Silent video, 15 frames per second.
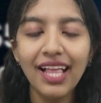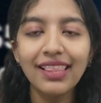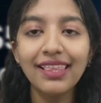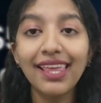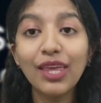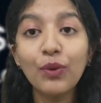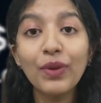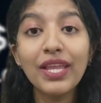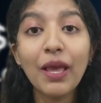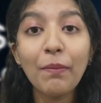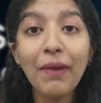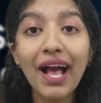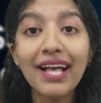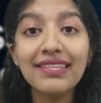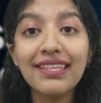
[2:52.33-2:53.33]

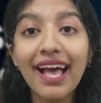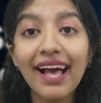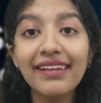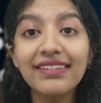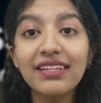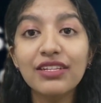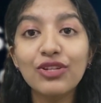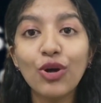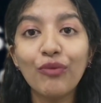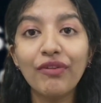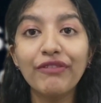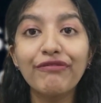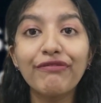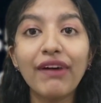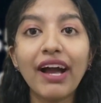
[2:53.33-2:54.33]
Liquidium has handled
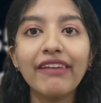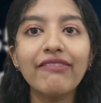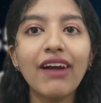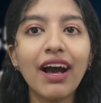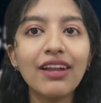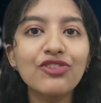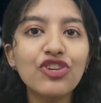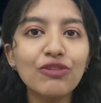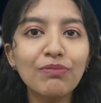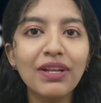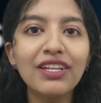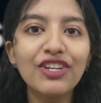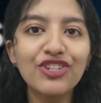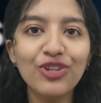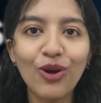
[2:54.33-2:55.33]
over $500
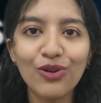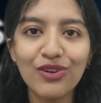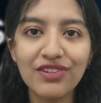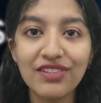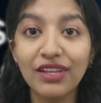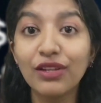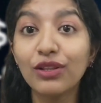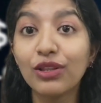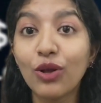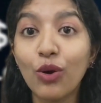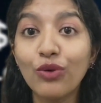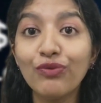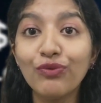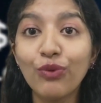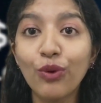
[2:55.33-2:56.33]
million in
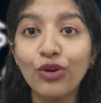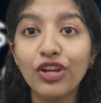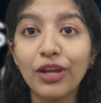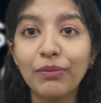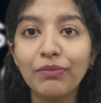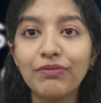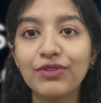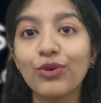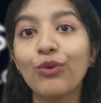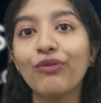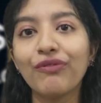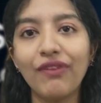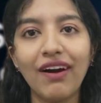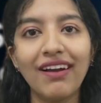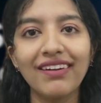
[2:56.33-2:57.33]
long volume so
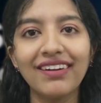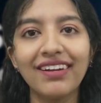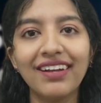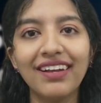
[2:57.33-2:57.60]
far.